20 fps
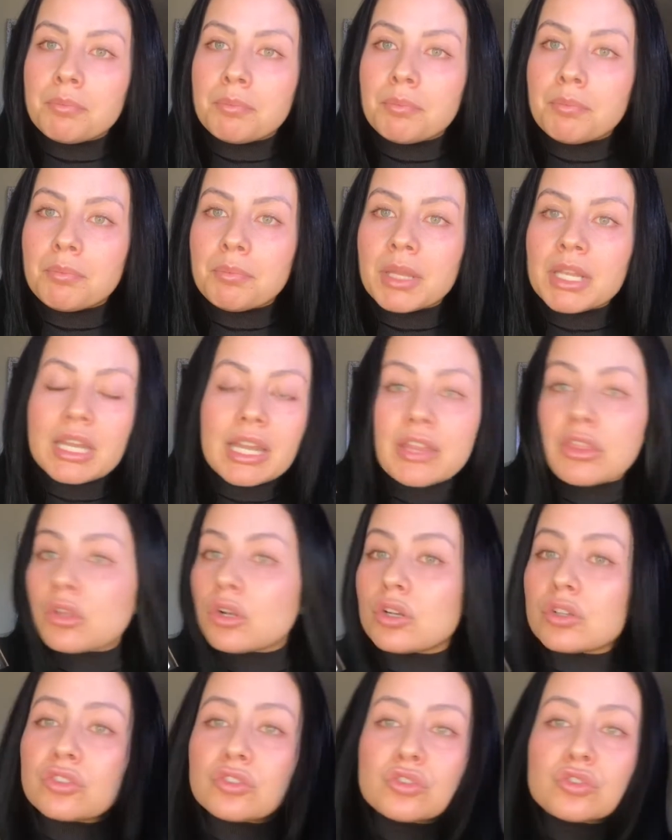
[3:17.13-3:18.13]
but like
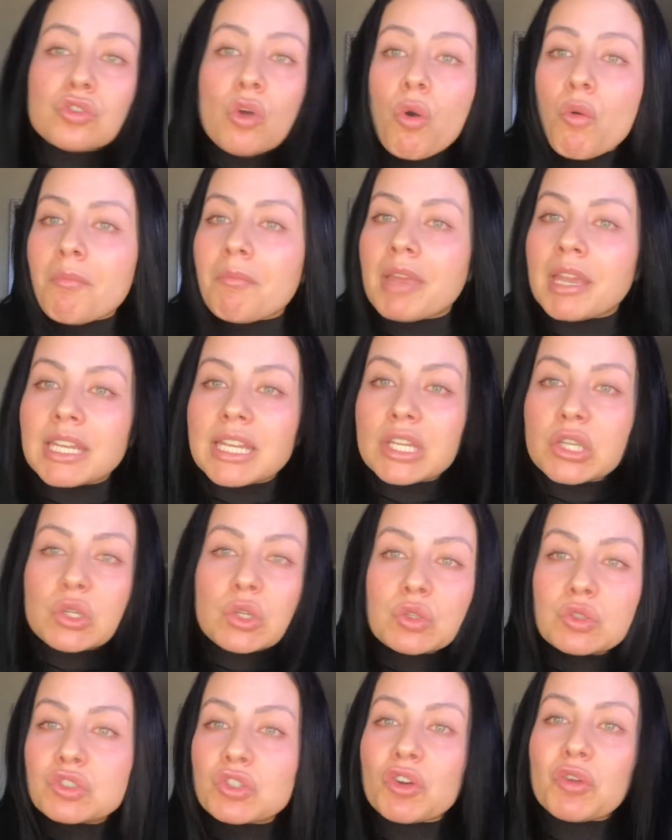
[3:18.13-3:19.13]
there's so many
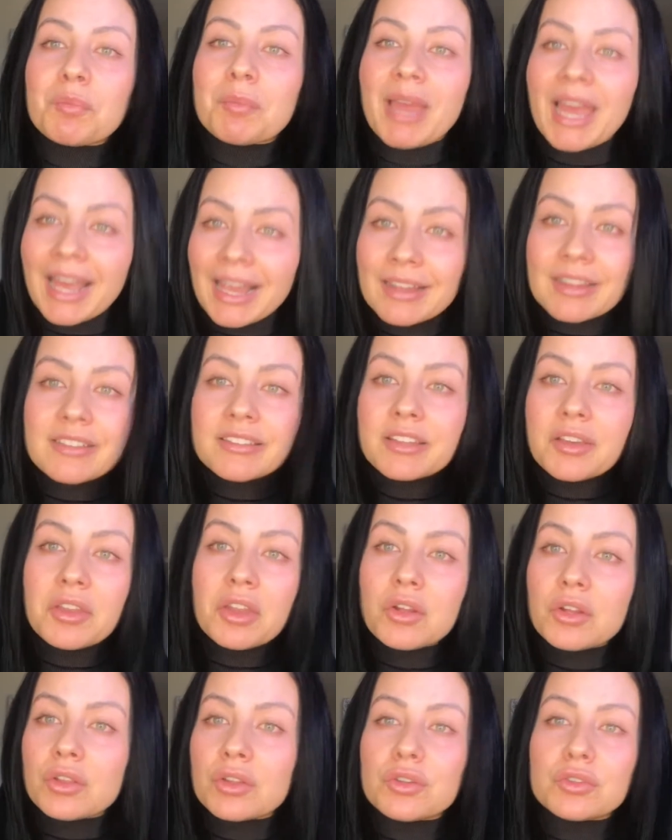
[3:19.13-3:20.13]
neutral palettes out there.
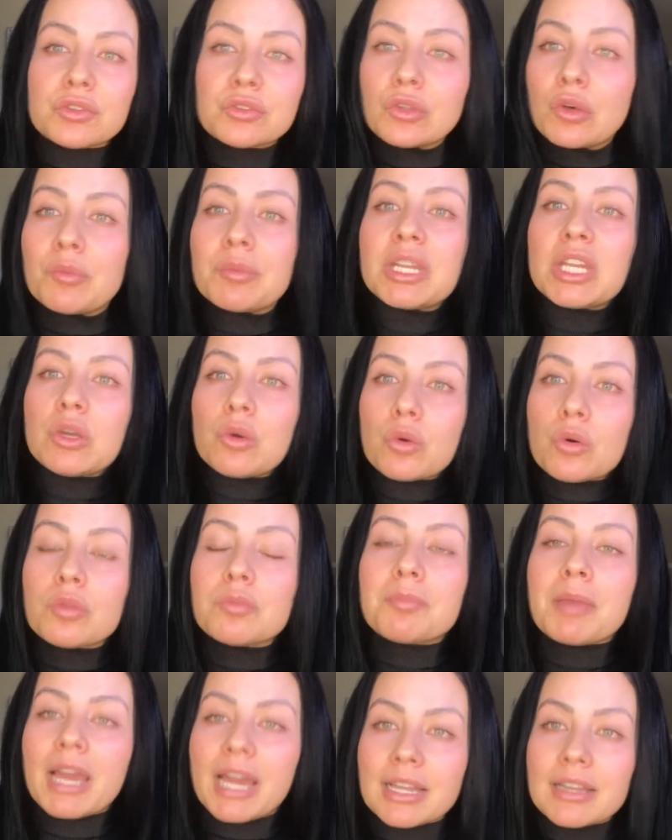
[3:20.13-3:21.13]
There's so many gold
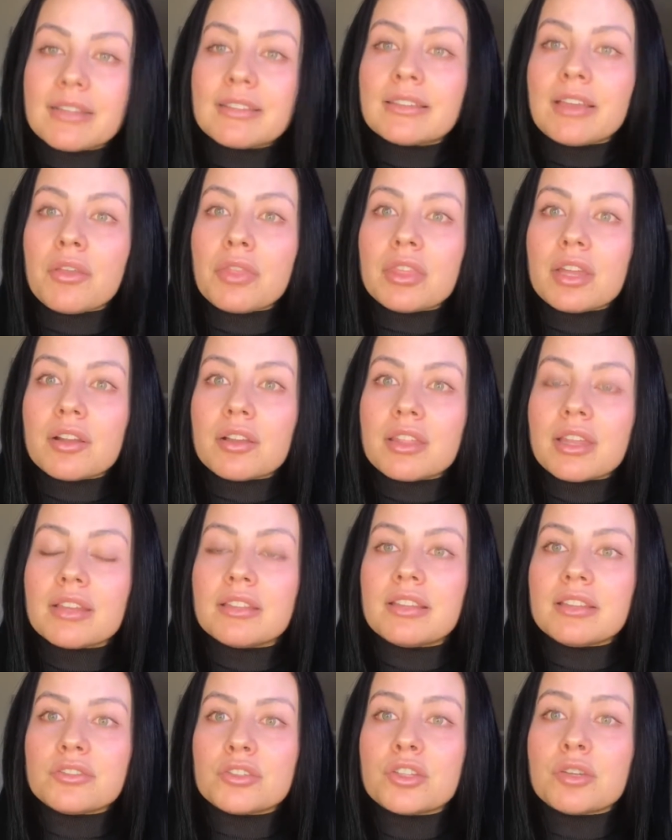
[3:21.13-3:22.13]
palettes out there that
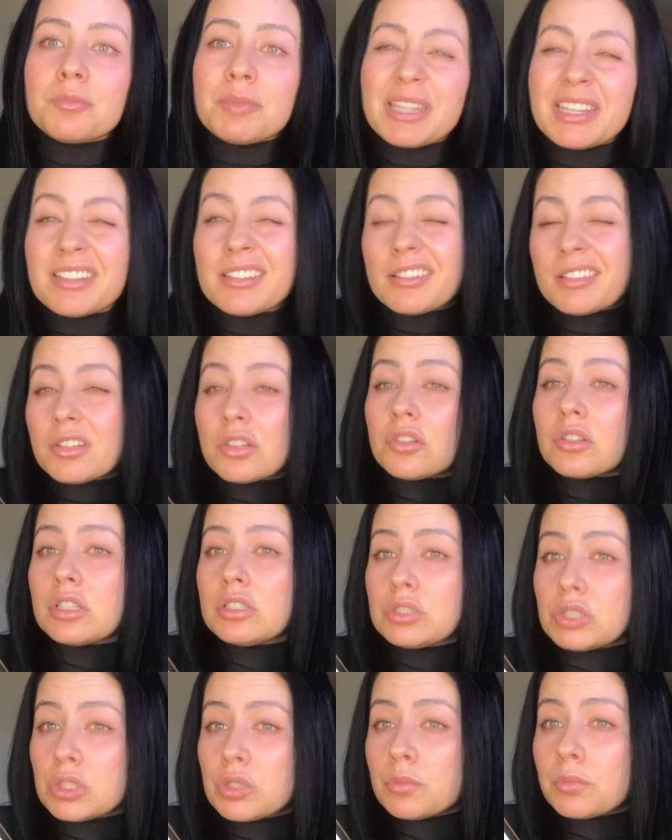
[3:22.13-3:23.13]
this could be considered a
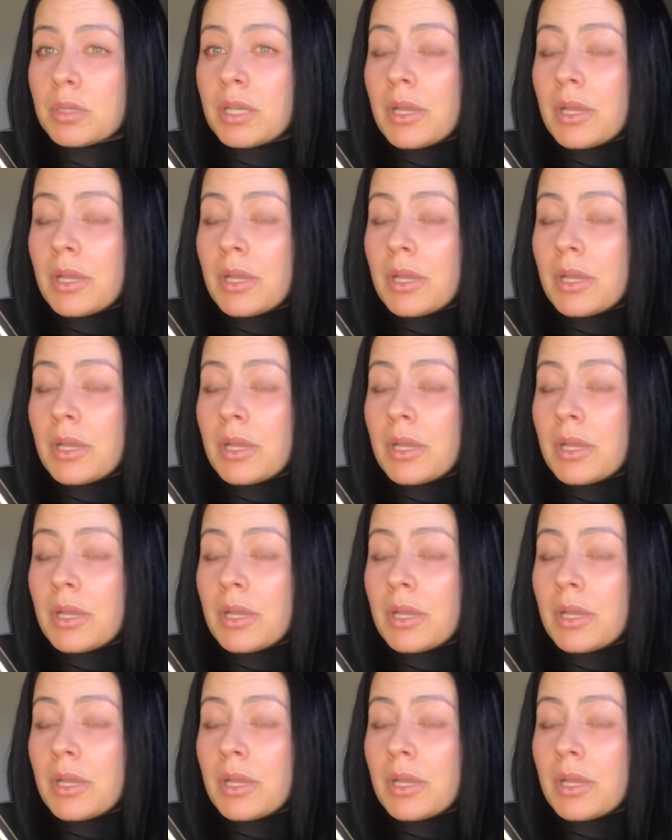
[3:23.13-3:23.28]
dupe.